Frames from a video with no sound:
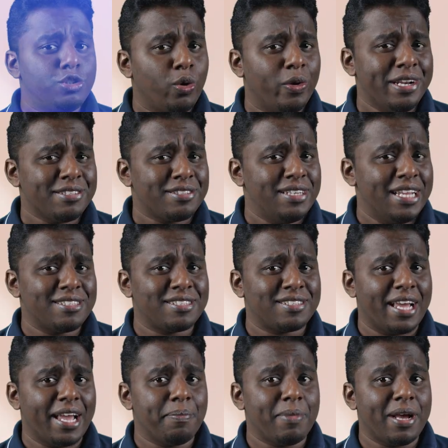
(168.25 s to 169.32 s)
Join us next
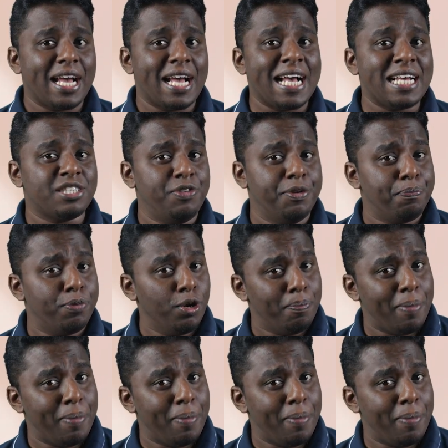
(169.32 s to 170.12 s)
time as we pull